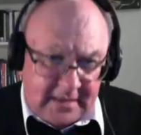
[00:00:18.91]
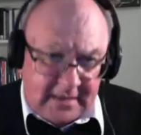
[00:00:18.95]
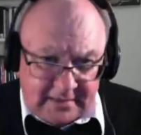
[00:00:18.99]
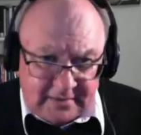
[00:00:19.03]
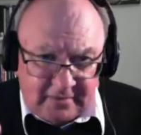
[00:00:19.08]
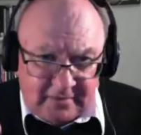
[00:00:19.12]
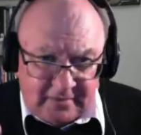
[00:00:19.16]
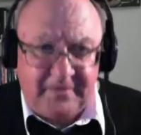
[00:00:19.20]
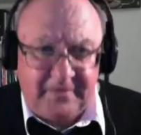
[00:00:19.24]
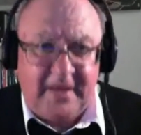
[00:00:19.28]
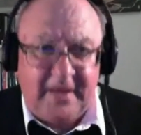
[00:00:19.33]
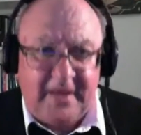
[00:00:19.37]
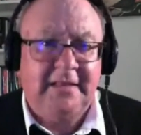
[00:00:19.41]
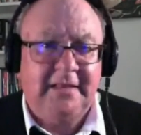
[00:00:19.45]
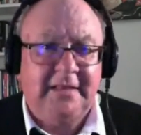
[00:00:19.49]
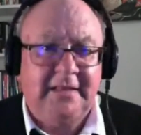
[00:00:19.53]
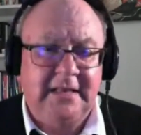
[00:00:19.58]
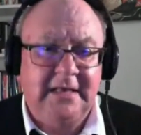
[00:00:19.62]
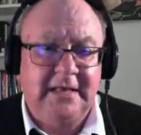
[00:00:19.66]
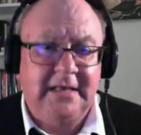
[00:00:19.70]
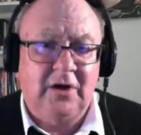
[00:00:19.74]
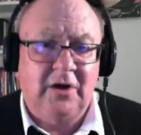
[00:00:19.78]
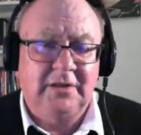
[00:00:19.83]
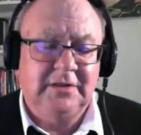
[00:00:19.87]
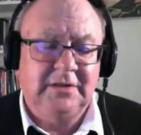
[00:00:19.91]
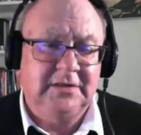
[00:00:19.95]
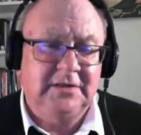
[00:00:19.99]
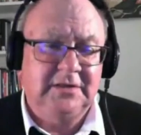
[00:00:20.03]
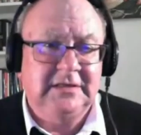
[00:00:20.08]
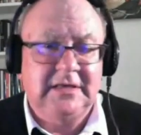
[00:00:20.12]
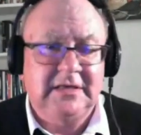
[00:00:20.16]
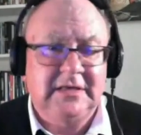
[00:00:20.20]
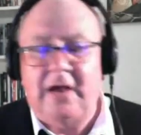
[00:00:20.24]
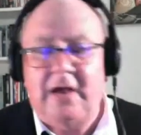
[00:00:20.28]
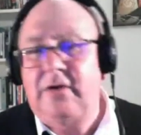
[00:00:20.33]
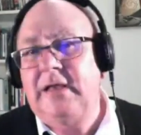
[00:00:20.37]
and the fact that he got this
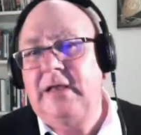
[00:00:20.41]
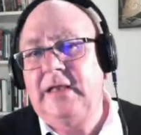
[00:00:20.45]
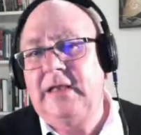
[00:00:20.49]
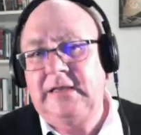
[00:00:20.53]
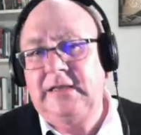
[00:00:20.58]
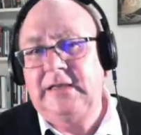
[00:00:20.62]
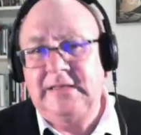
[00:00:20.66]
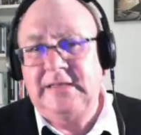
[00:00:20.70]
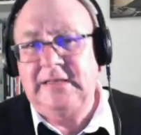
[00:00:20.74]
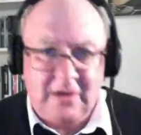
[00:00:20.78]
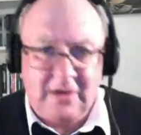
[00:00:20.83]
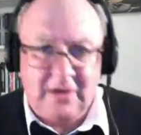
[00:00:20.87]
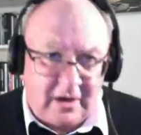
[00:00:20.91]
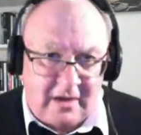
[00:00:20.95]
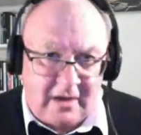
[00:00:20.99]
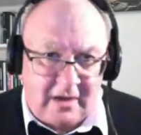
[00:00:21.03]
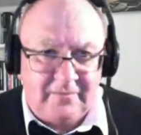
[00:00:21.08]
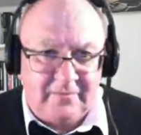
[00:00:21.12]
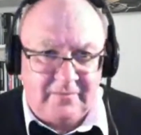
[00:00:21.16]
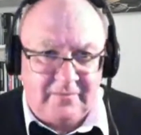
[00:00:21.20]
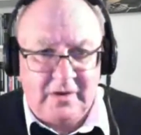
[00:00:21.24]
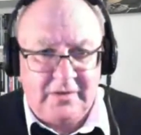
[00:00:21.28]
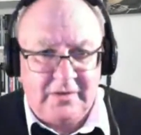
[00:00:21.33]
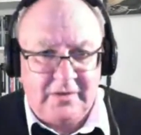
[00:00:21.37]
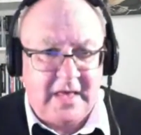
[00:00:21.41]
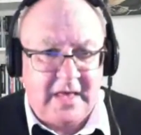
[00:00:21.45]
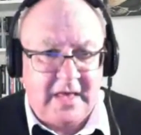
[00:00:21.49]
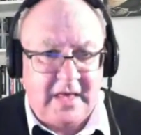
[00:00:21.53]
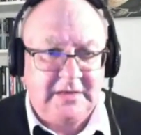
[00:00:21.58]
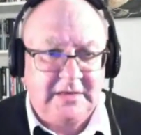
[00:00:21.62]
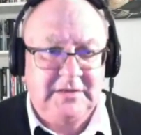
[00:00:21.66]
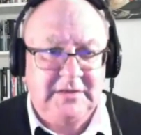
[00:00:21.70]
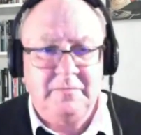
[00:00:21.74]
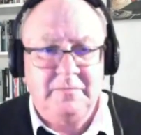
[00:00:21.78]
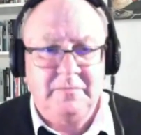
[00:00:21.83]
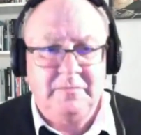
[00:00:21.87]
going and he's got over
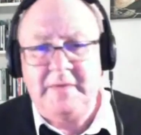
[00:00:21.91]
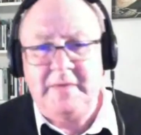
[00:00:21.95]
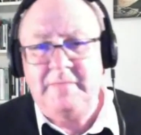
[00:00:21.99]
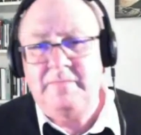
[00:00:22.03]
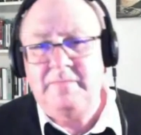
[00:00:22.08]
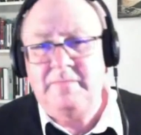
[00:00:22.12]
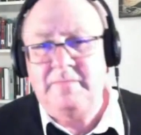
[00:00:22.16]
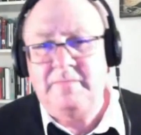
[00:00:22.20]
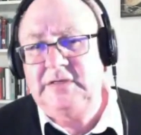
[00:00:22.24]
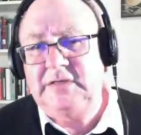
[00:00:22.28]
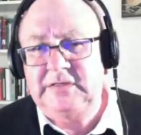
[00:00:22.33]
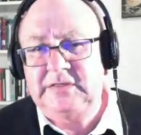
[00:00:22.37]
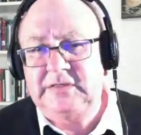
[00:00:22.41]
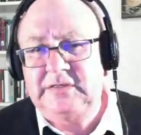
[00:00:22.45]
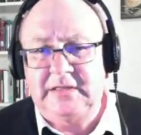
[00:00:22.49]
1,000 members,